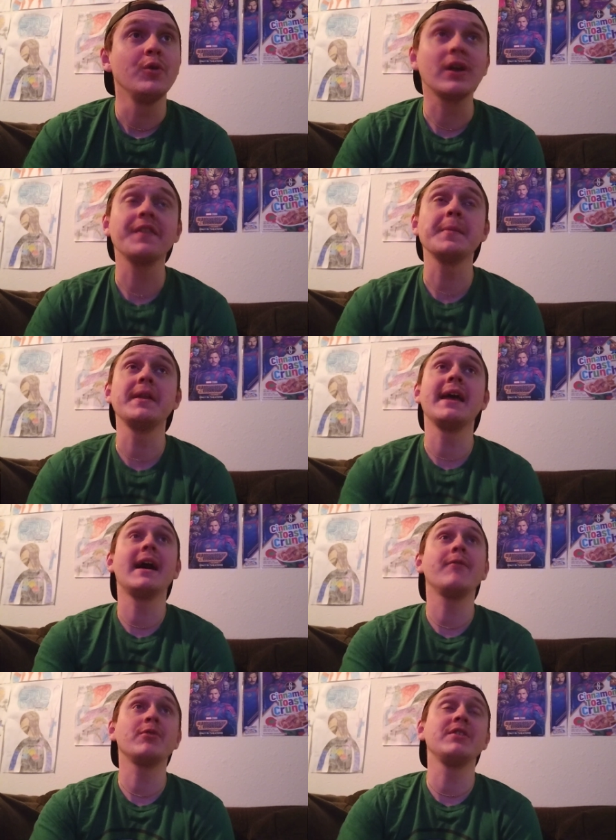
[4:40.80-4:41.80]
you cut them in
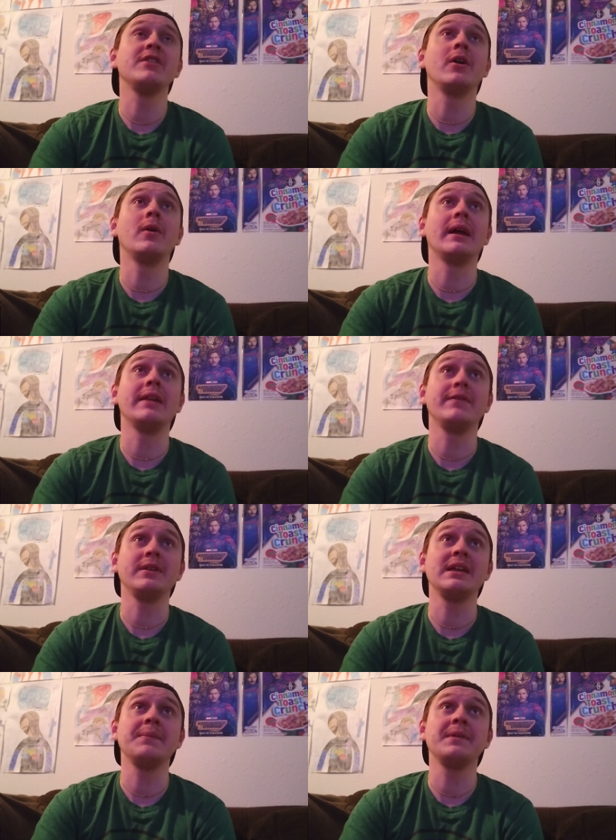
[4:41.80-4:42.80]
half or you don't, and if you
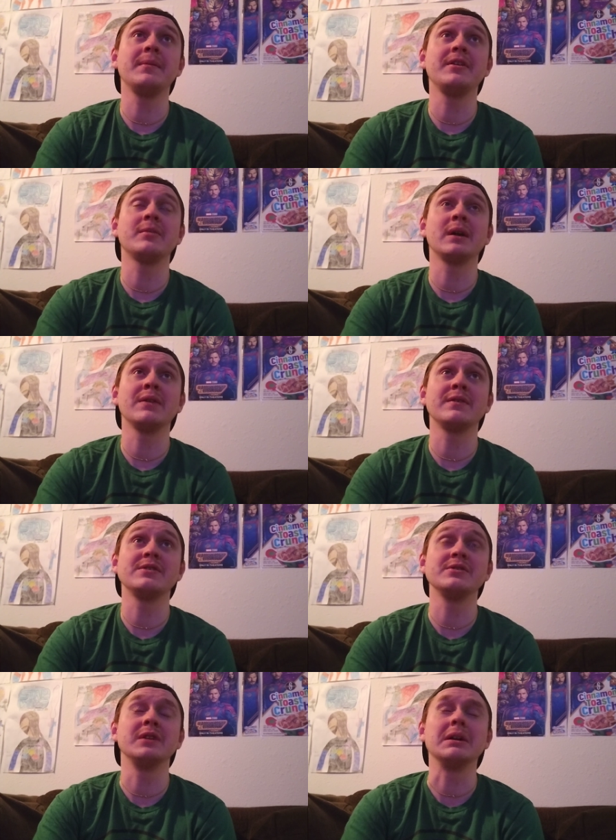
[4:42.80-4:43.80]
keep them in your mouth for
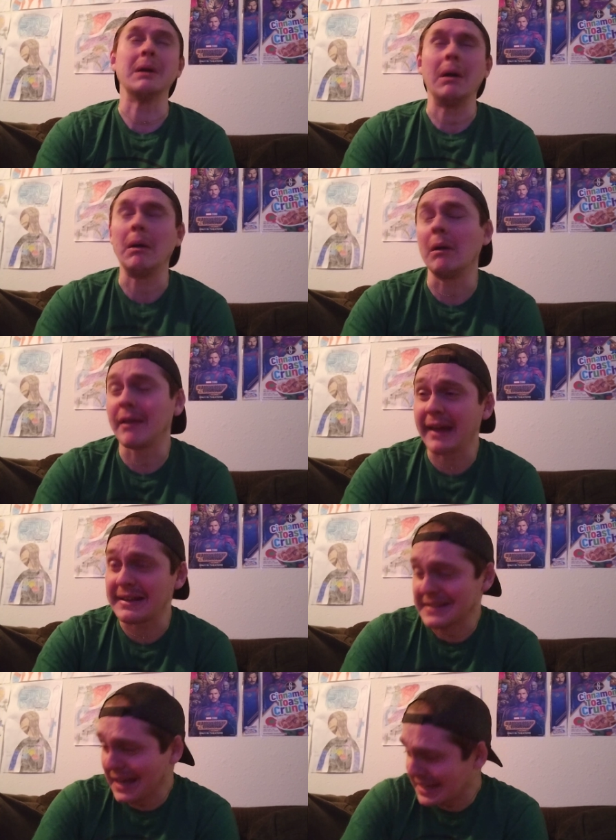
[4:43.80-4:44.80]
too long, oh,
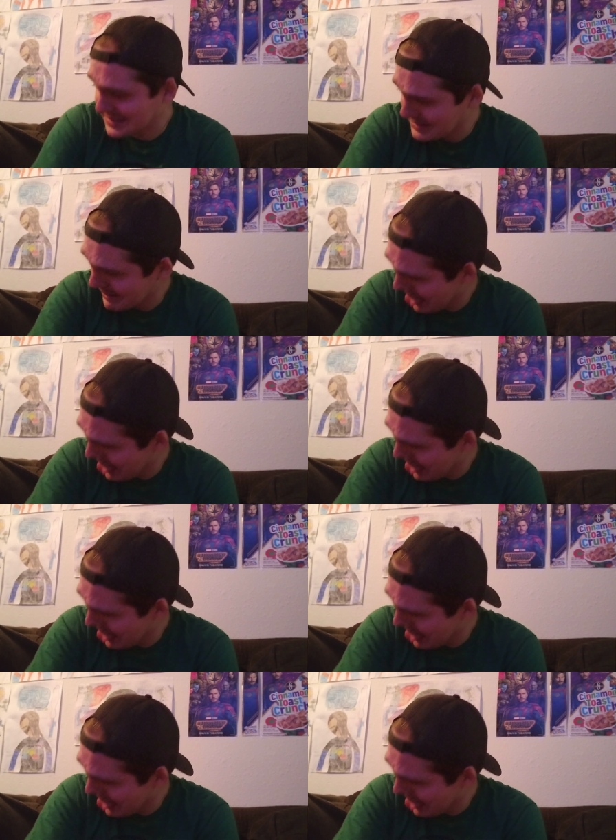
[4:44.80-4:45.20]
that taste.